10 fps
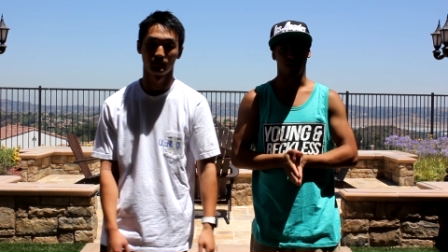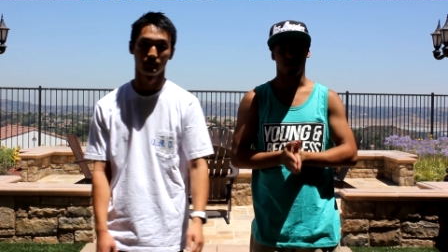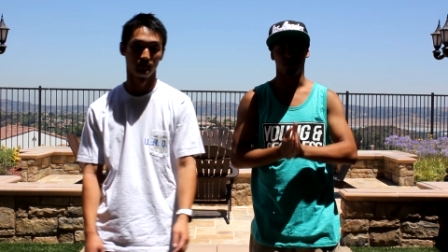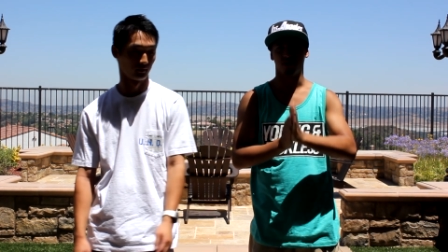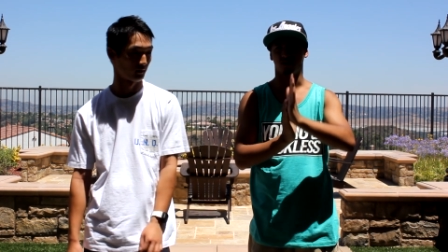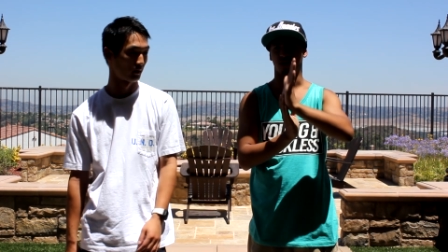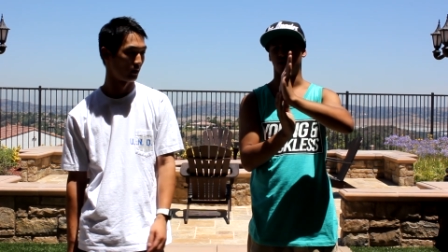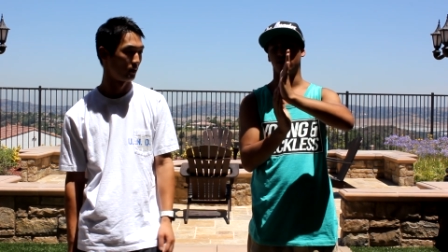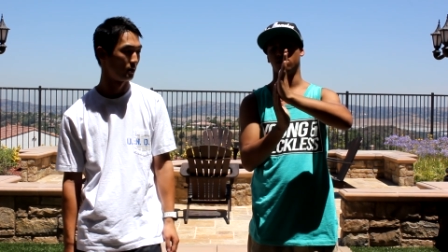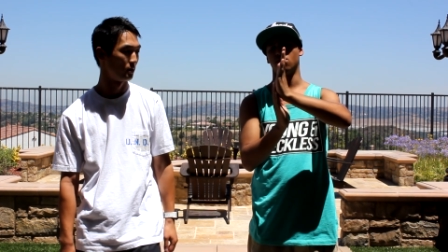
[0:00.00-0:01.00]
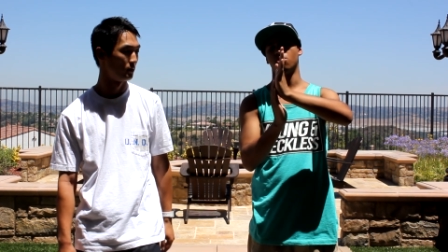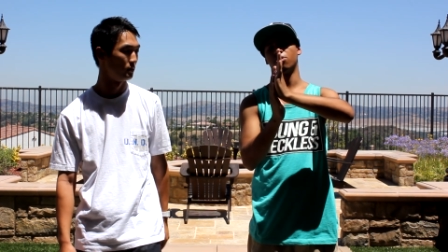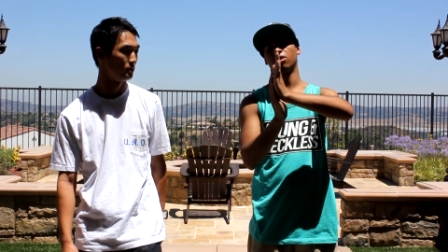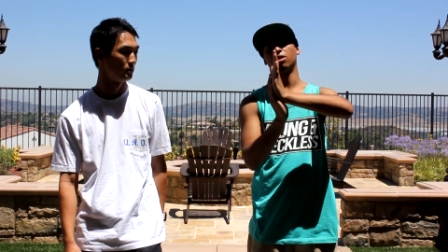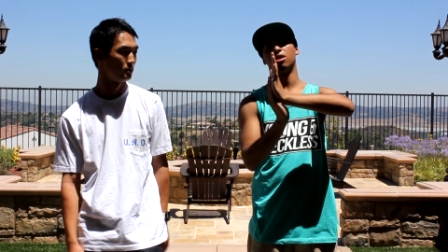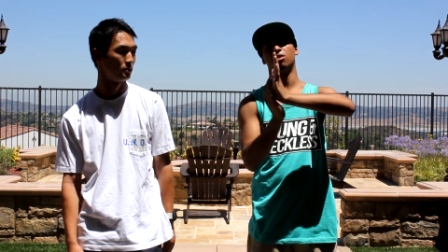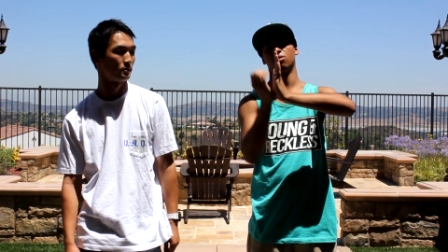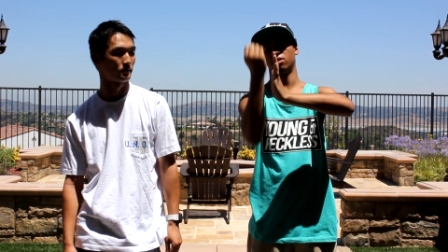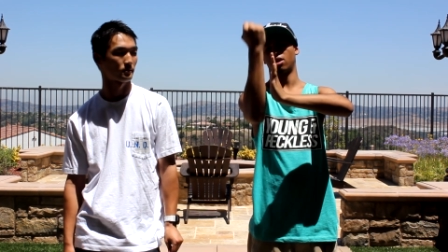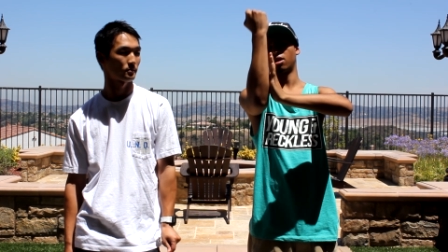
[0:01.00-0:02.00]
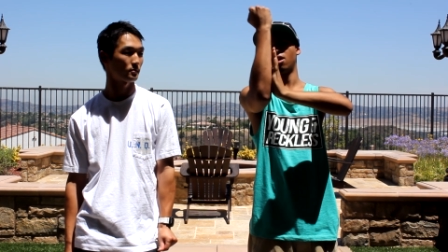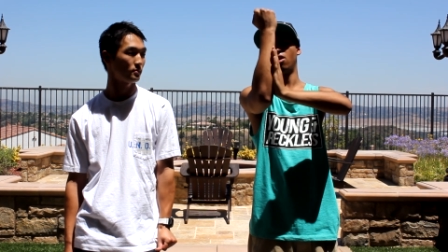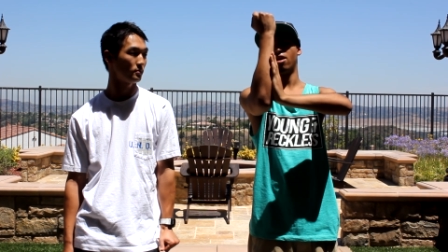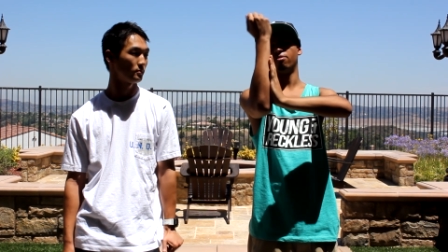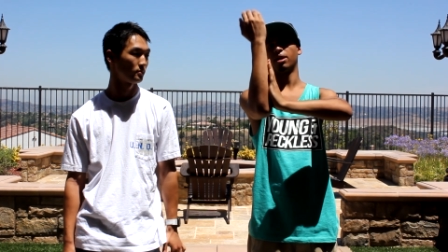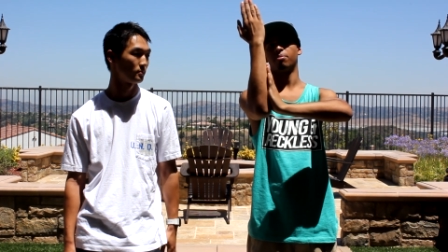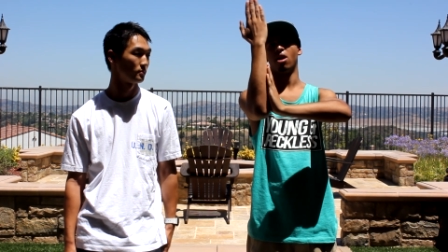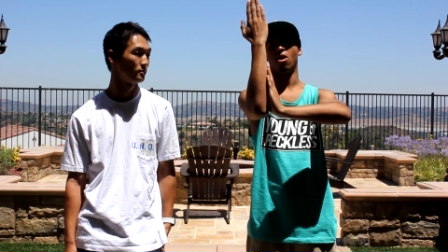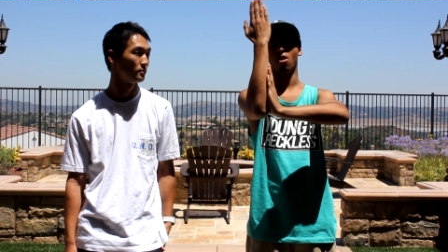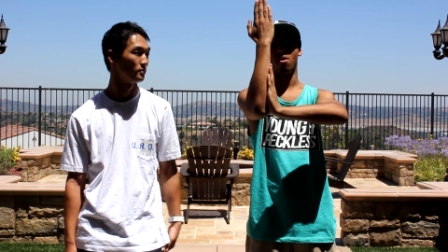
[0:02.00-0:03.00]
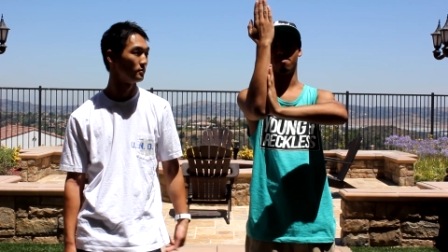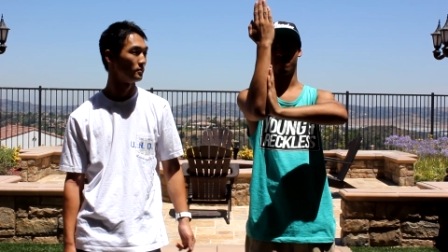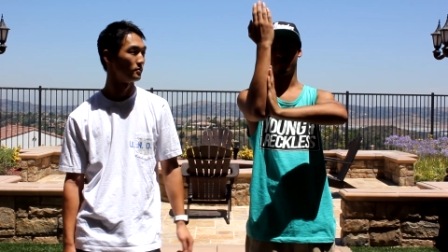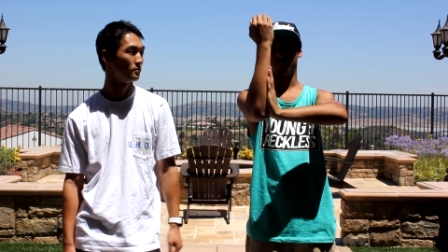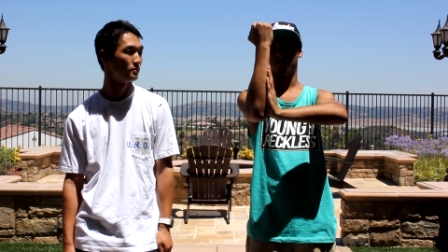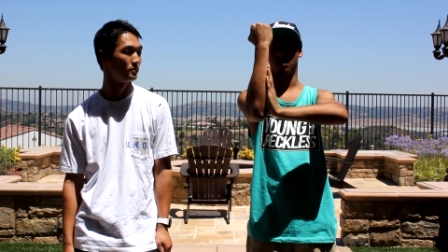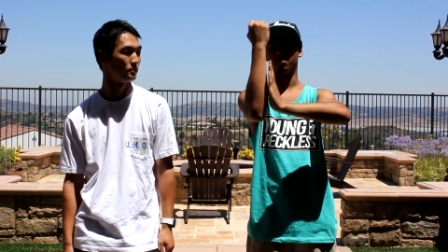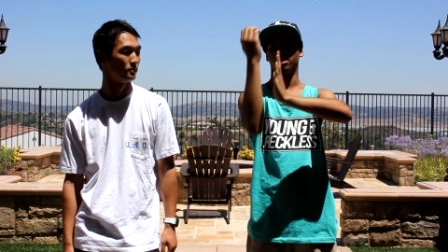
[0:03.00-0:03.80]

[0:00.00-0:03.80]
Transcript: This is another thing that I do is like I'll have like my arm up